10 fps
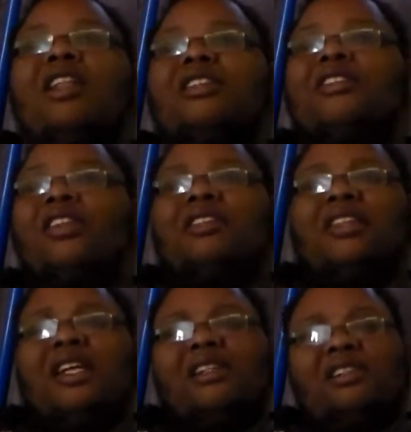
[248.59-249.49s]
Let's
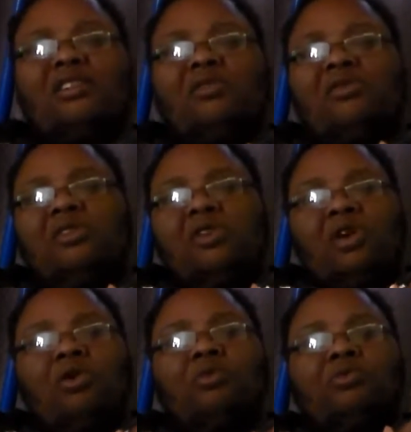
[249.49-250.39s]
like, you
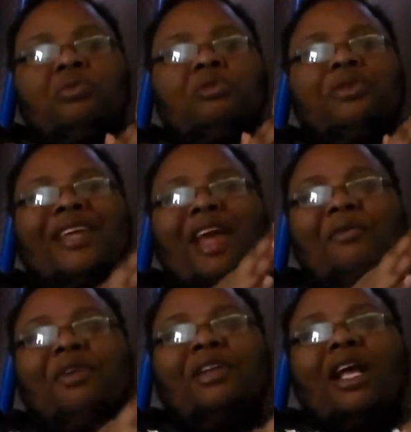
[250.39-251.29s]
know, we
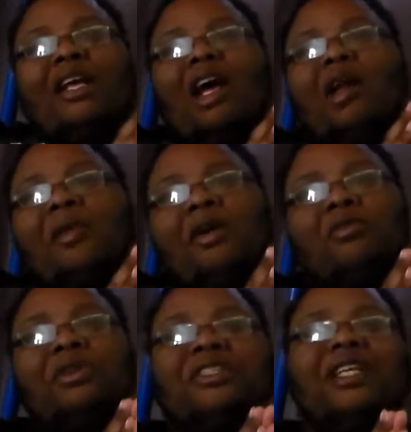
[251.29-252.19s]
can't really like, I'm not
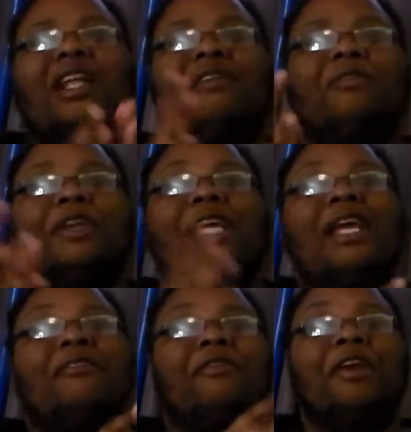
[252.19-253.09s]
gonna really say like
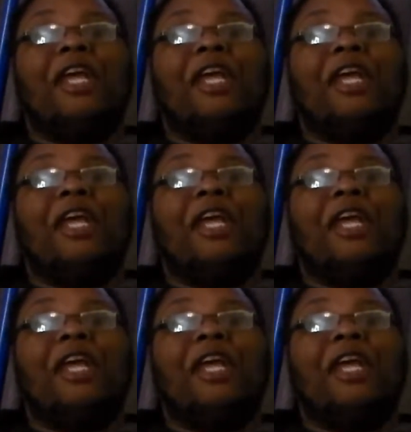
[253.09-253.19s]
forget